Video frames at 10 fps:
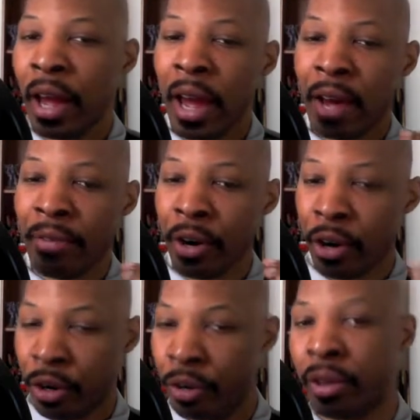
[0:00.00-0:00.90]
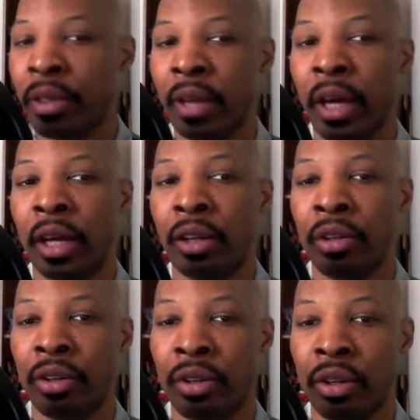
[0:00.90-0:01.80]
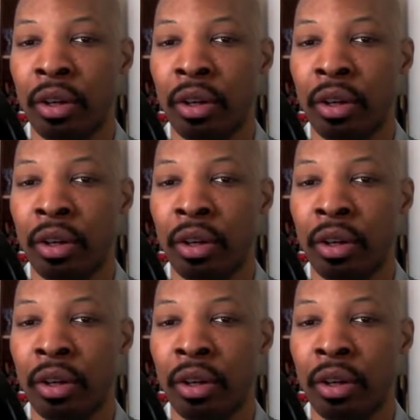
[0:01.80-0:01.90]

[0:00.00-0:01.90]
have earned things